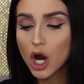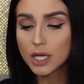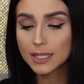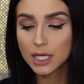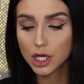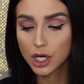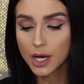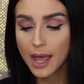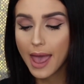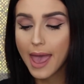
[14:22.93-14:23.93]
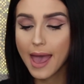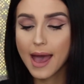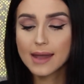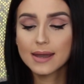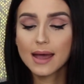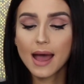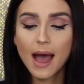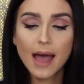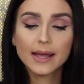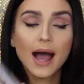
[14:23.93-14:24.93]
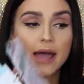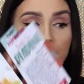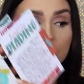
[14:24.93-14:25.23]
cards here, and I kind